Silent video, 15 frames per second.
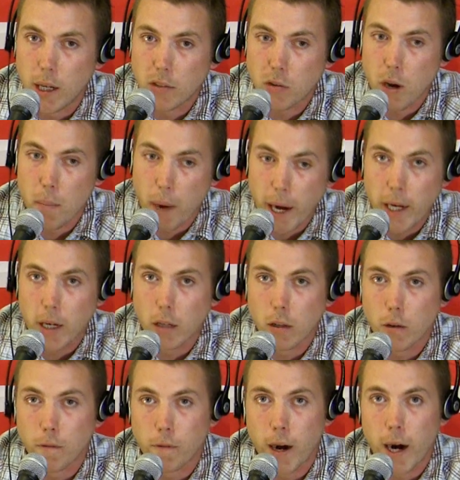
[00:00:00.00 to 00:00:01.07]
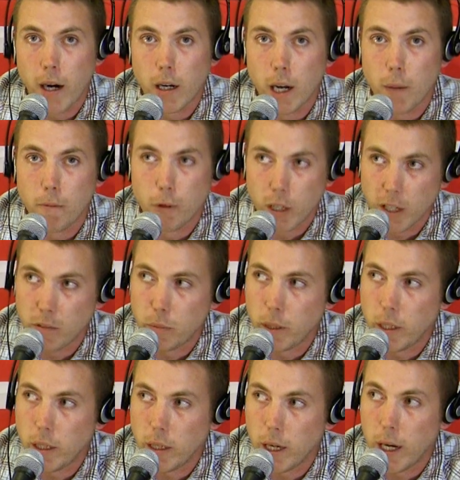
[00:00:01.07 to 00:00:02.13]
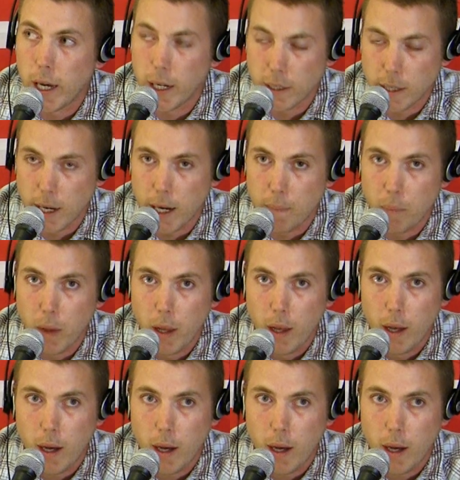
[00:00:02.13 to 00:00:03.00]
So I might get a little fired up. Forgive me ahead of time.